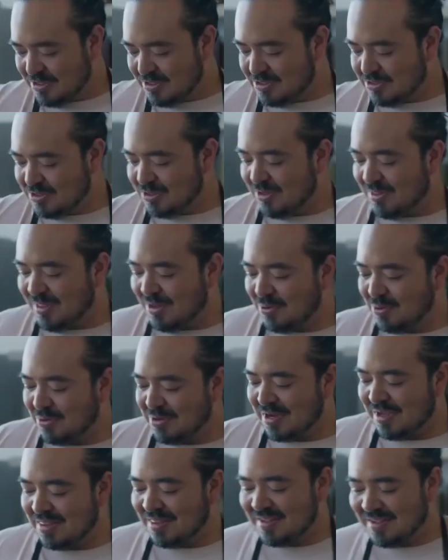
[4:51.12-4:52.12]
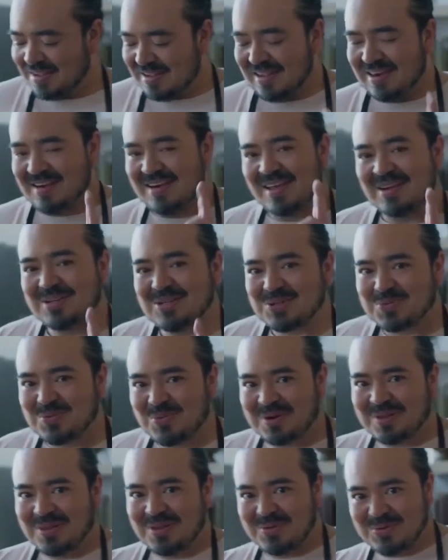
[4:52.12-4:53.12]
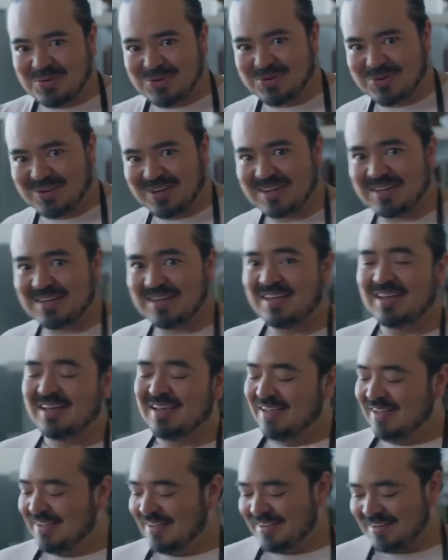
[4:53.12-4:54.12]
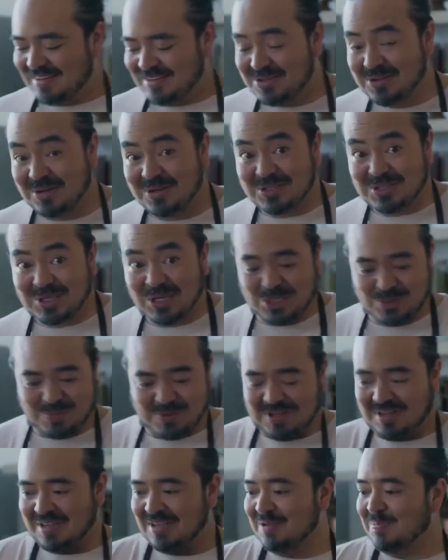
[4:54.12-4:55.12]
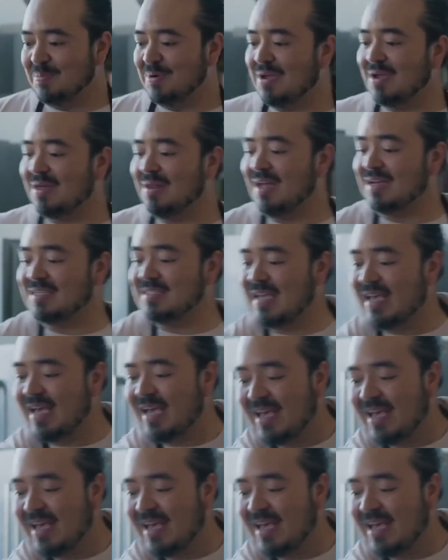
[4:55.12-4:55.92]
Stir that all together. And now just one little trick. Don't judge me here, but I like to